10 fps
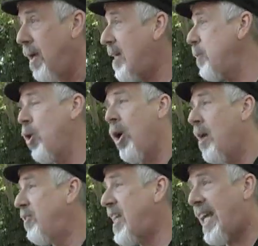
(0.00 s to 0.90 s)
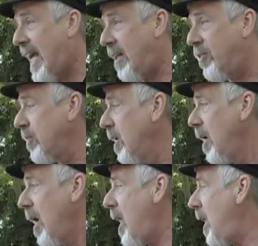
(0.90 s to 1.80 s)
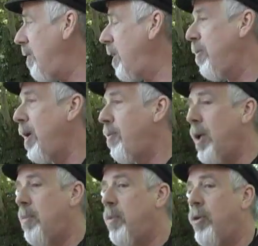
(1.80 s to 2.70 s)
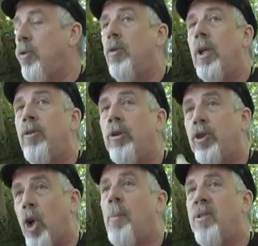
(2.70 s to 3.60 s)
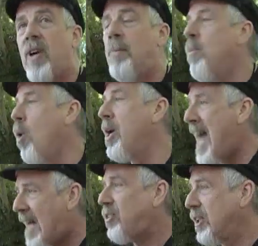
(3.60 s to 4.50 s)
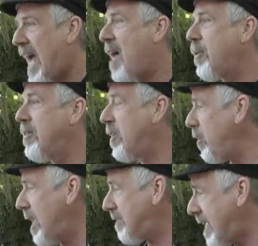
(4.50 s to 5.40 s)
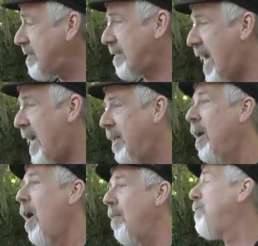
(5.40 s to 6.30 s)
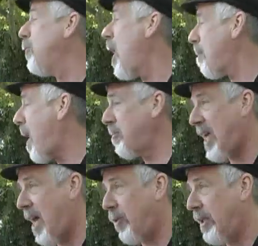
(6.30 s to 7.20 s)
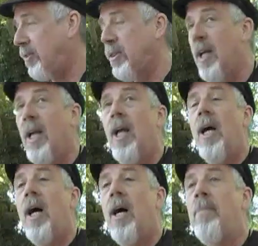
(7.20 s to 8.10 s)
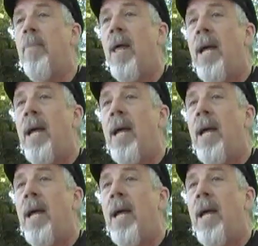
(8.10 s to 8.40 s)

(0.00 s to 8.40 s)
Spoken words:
That's been going on for decades. The Germans had more national gatherings than the United States has had of Food Not Bombs gatherings.